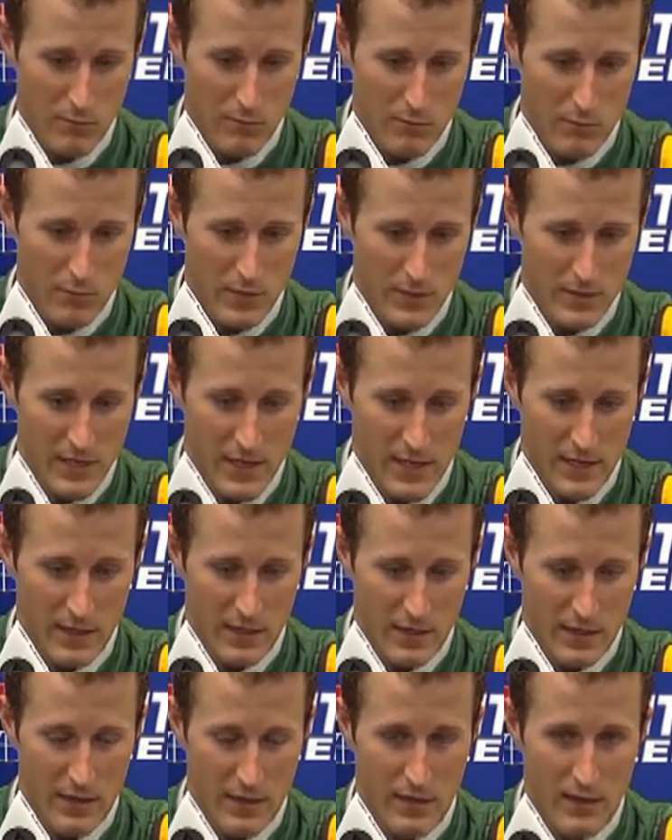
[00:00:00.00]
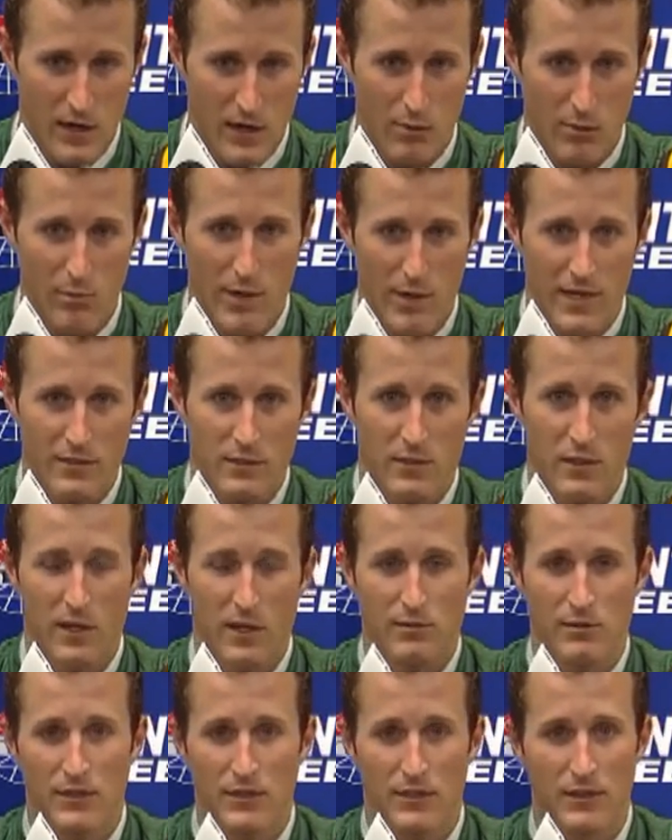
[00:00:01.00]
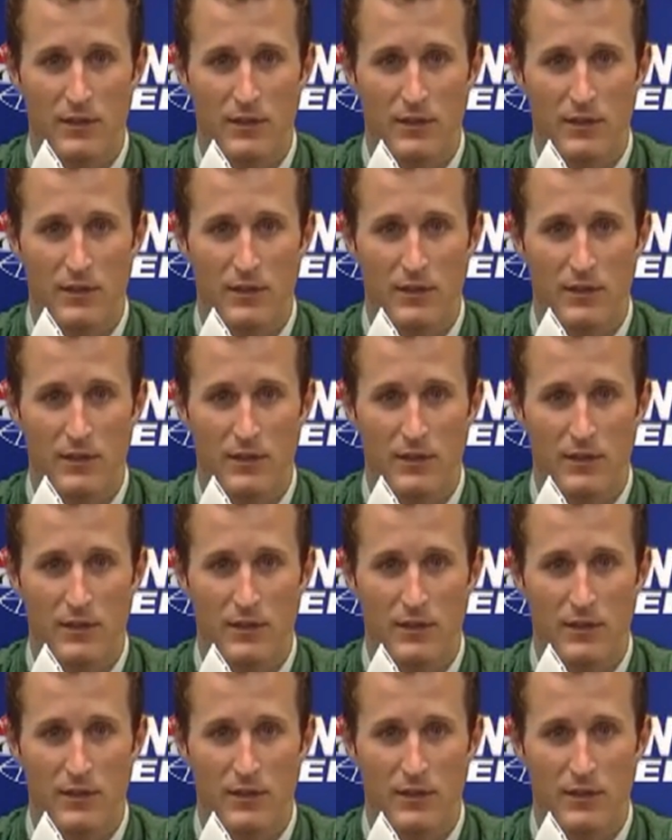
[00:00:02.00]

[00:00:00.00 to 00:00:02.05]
we just had a couple bad stops. And